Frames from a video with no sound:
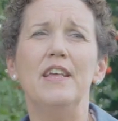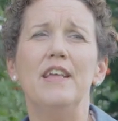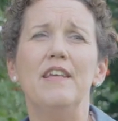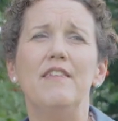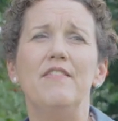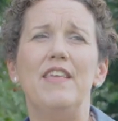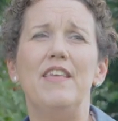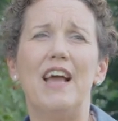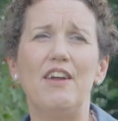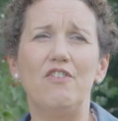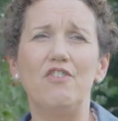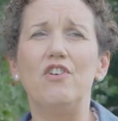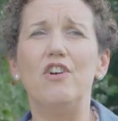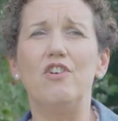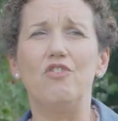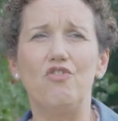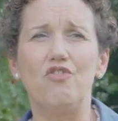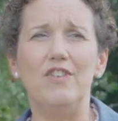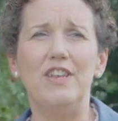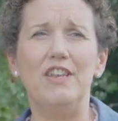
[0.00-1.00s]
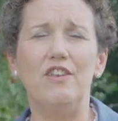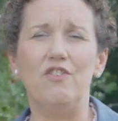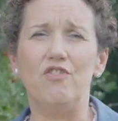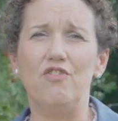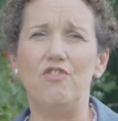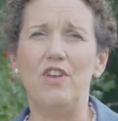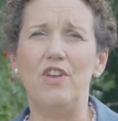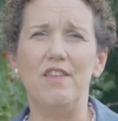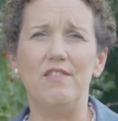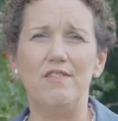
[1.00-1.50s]
The agricultural
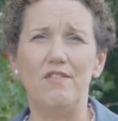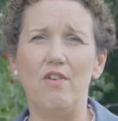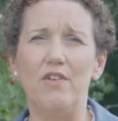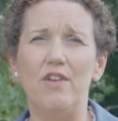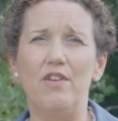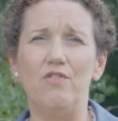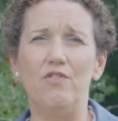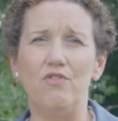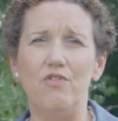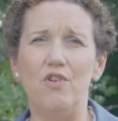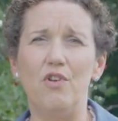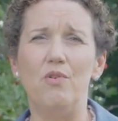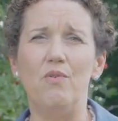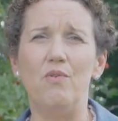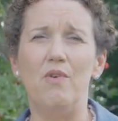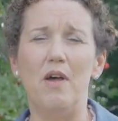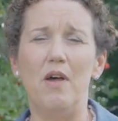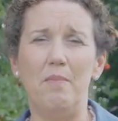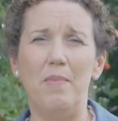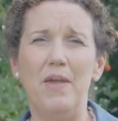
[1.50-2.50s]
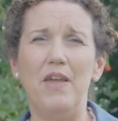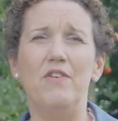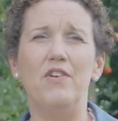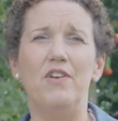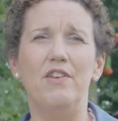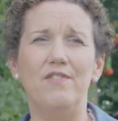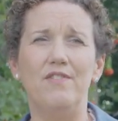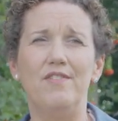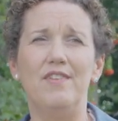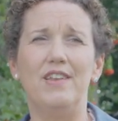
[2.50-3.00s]
industry is going through a period
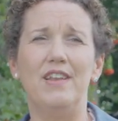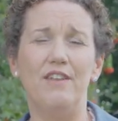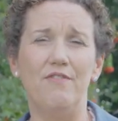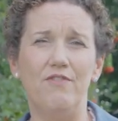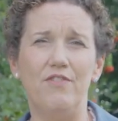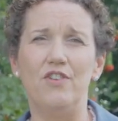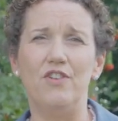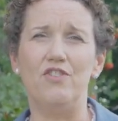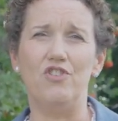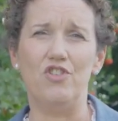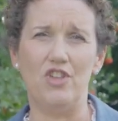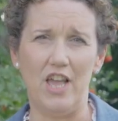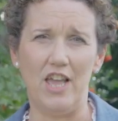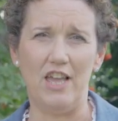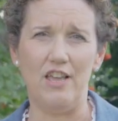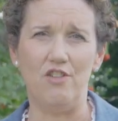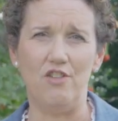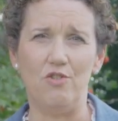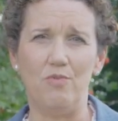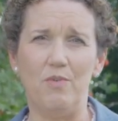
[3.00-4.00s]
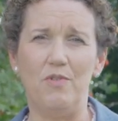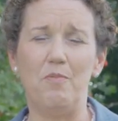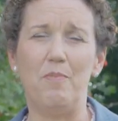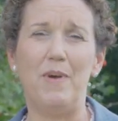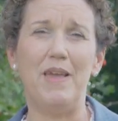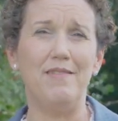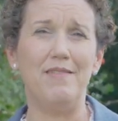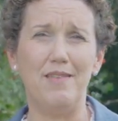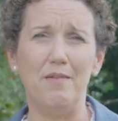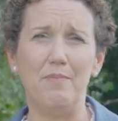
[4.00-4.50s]
of significant change, with the
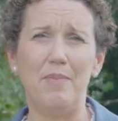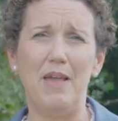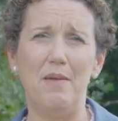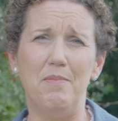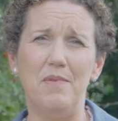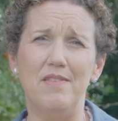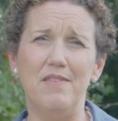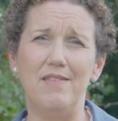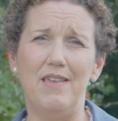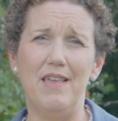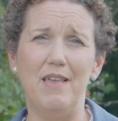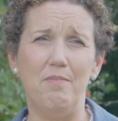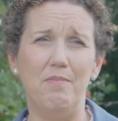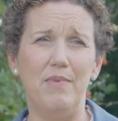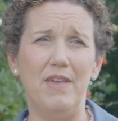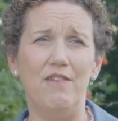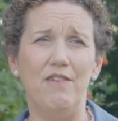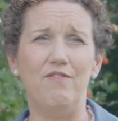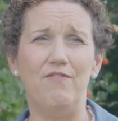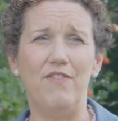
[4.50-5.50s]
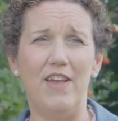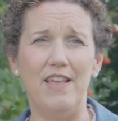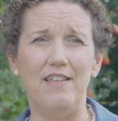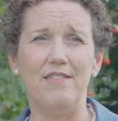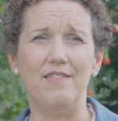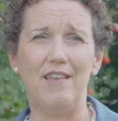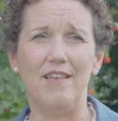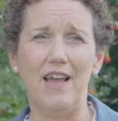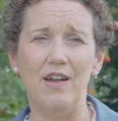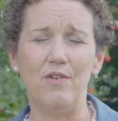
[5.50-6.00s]
basic payment scheme being
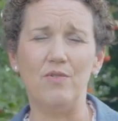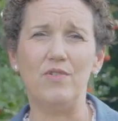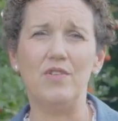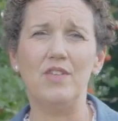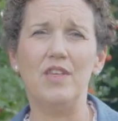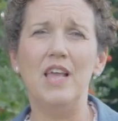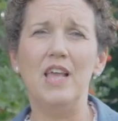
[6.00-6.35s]
phased out